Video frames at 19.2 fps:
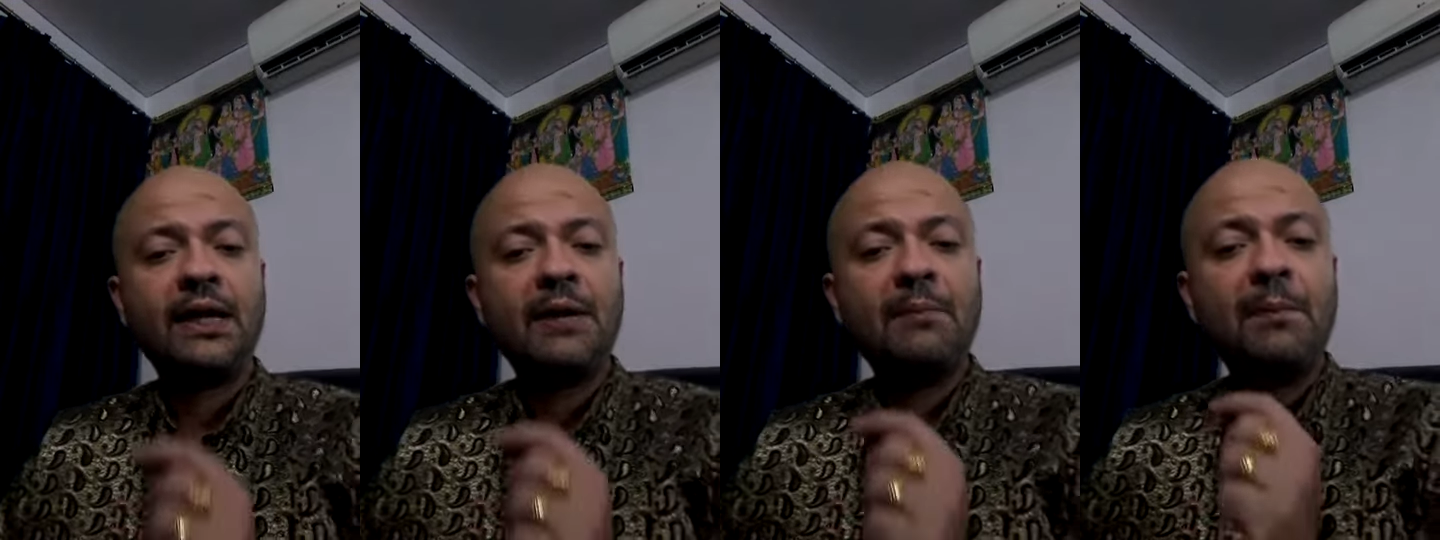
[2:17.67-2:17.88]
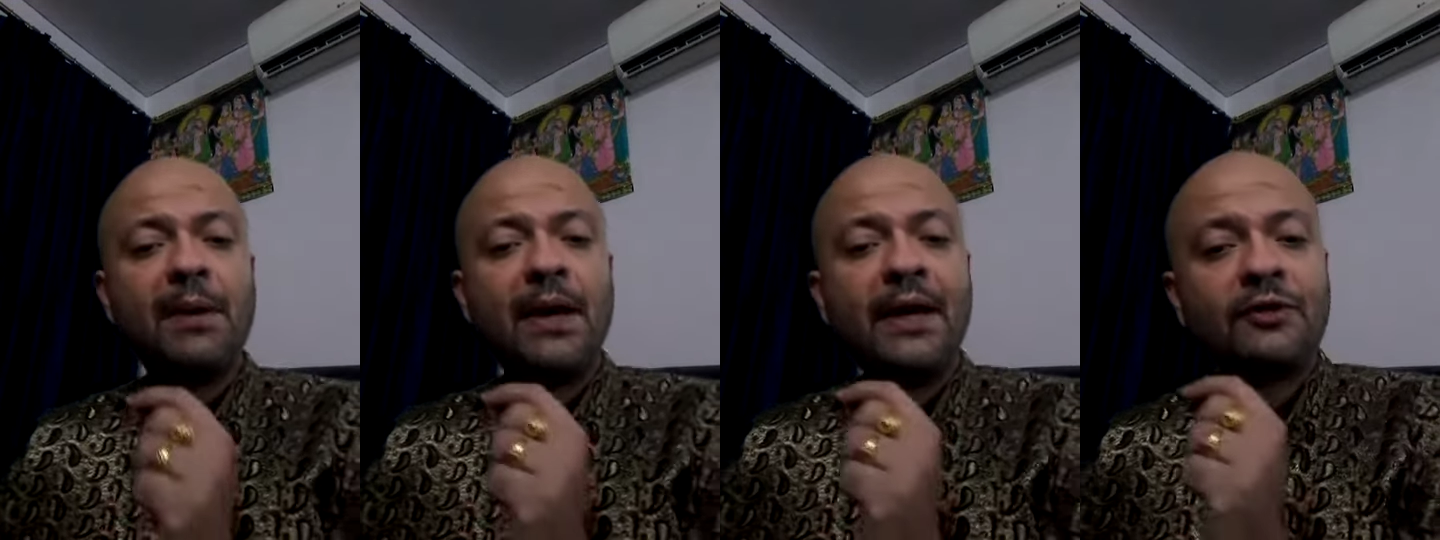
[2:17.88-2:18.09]

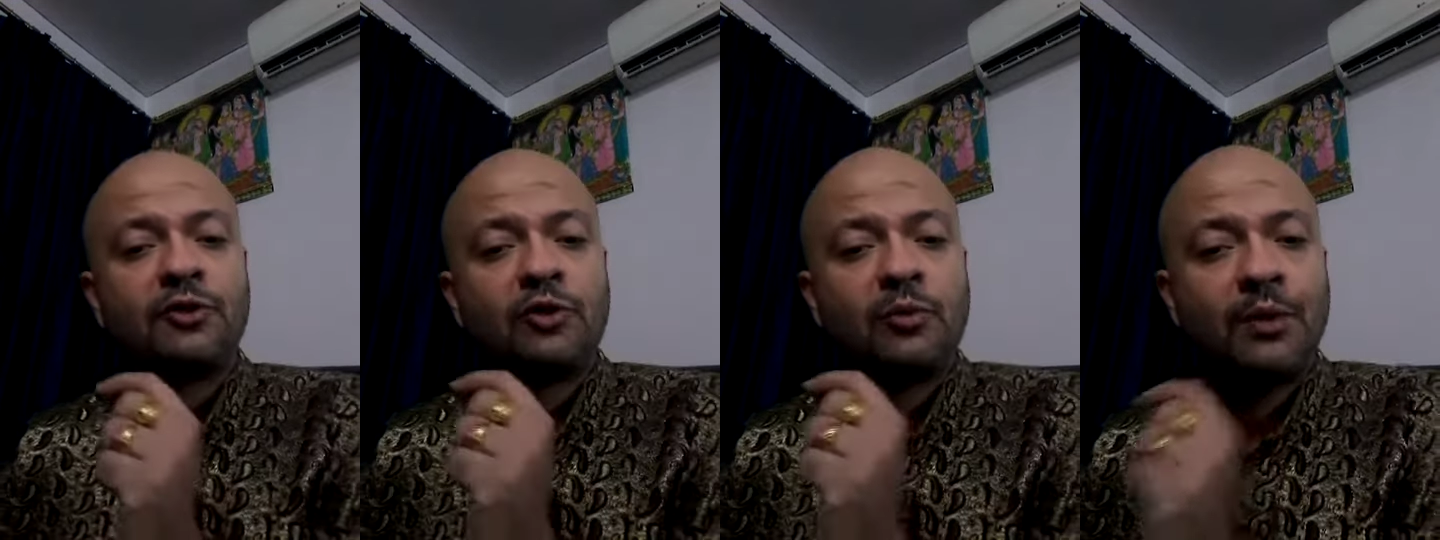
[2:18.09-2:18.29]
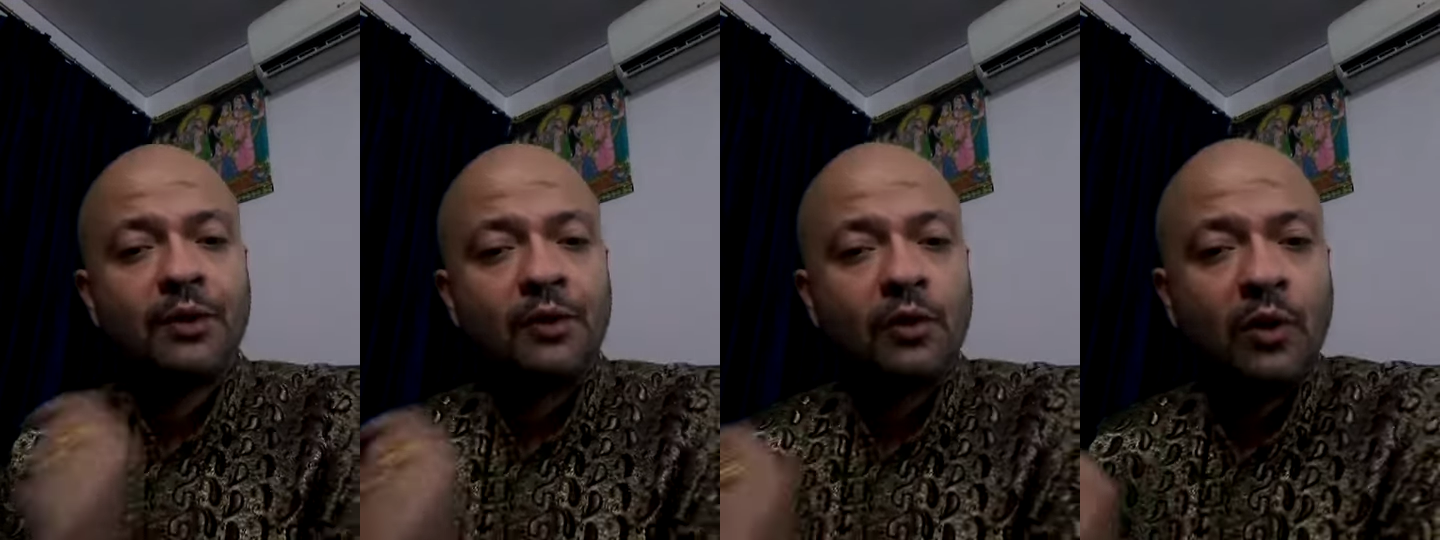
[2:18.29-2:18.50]
came back
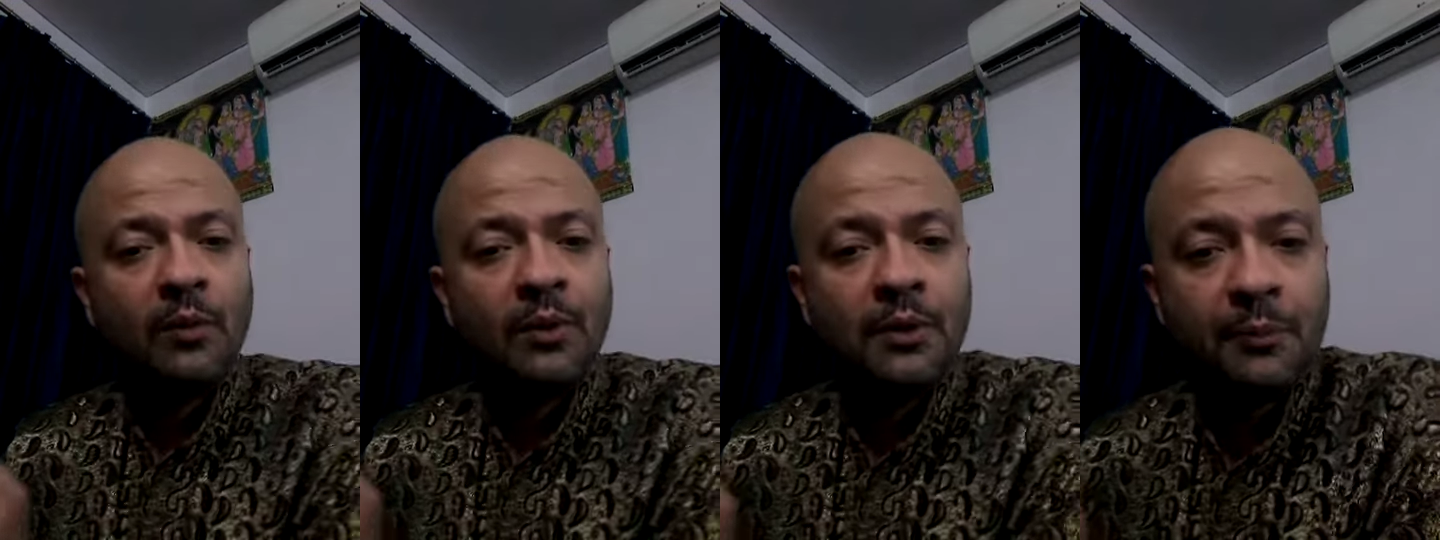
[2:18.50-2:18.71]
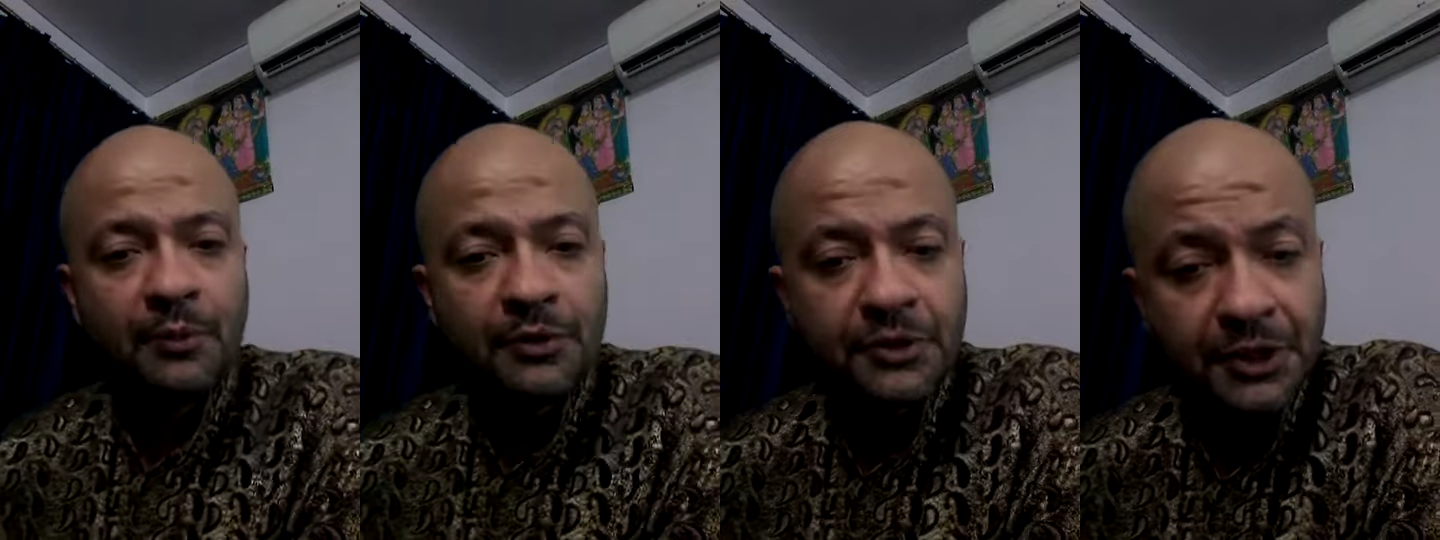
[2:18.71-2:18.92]
to my
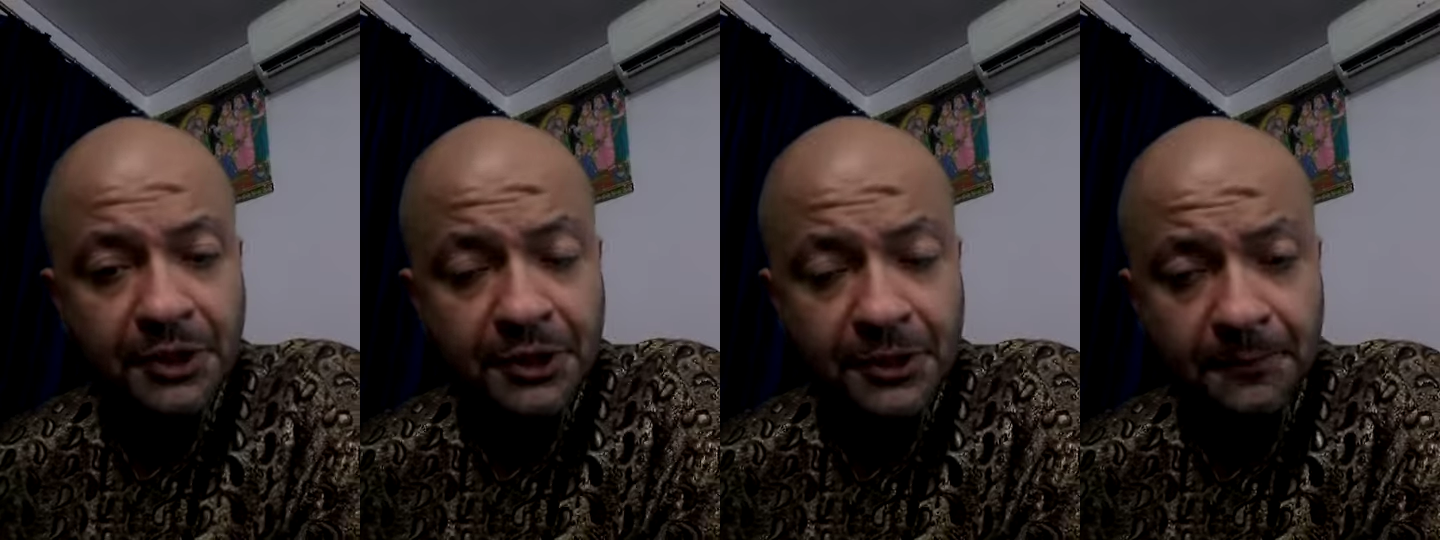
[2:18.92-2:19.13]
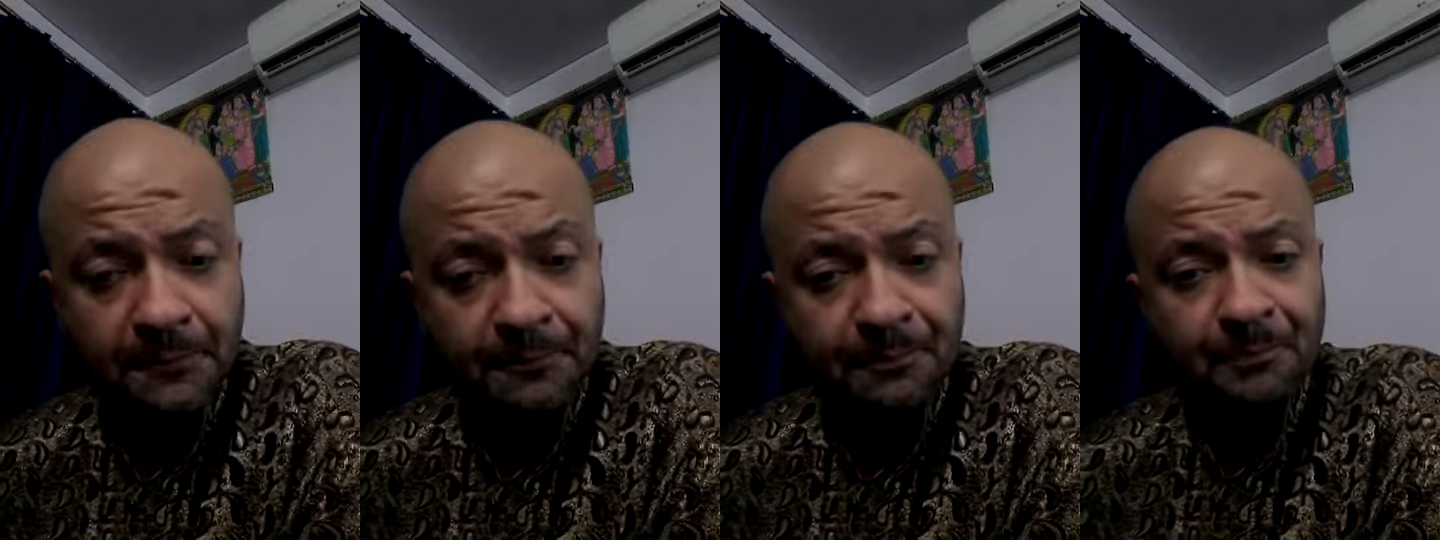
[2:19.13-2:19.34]
normal
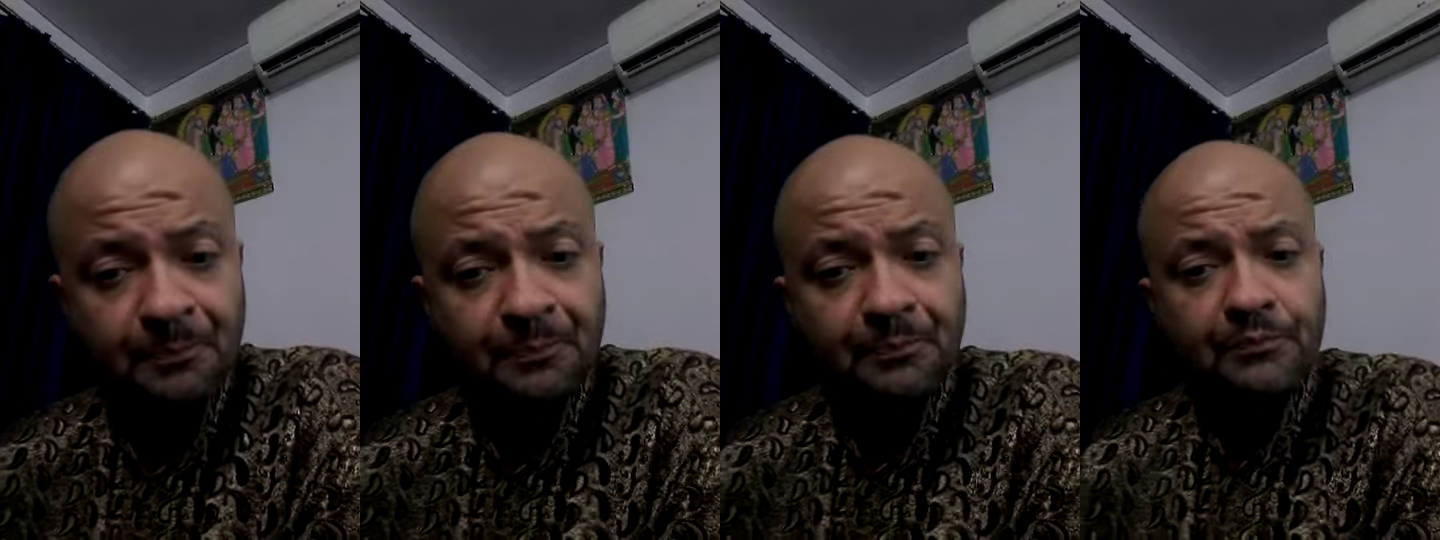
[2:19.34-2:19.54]
position.